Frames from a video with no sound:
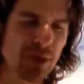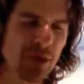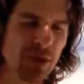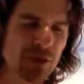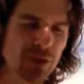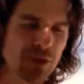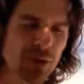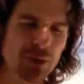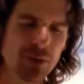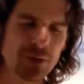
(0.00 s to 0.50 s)

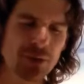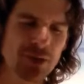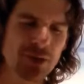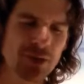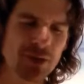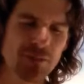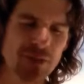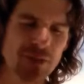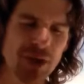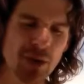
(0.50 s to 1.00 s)
So, you
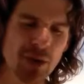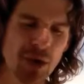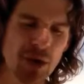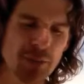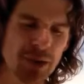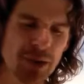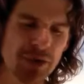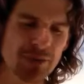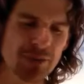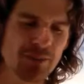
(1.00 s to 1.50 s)
know, I
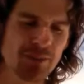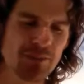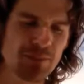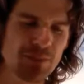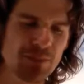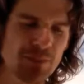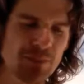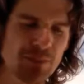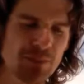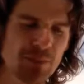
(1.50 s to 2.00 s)
can be
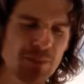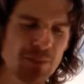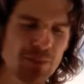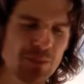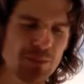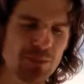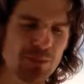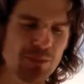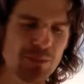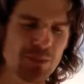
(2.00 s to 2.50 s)

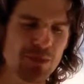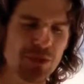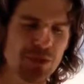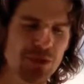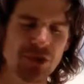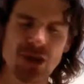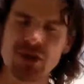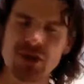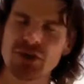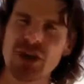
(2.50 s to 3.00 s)

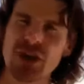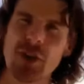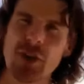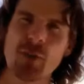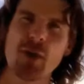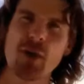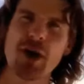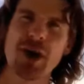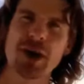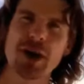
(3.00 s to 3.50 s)
in
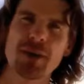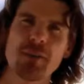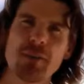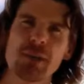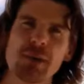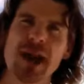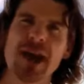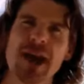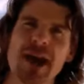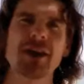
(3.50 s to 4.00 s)
somewhere
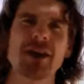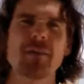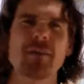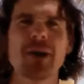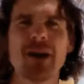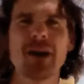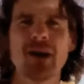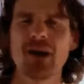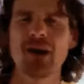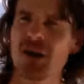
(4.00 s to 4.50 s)
complaining
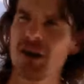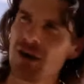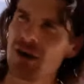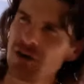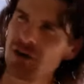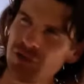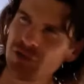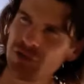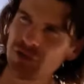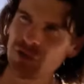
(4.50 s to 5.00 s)
about,
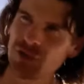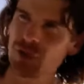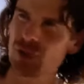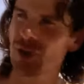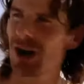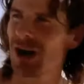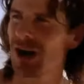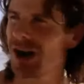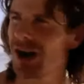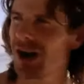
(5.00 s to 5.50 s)
oh, this is
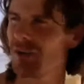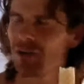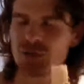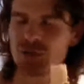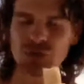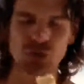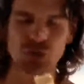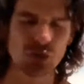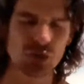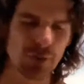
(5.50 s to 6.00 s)
too hard,
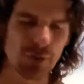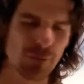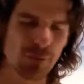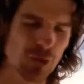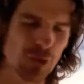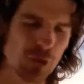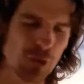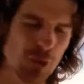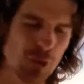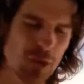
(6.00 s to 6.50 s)
this is too
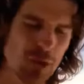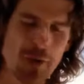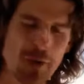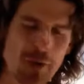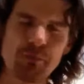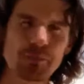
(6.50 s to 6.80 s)
difficult.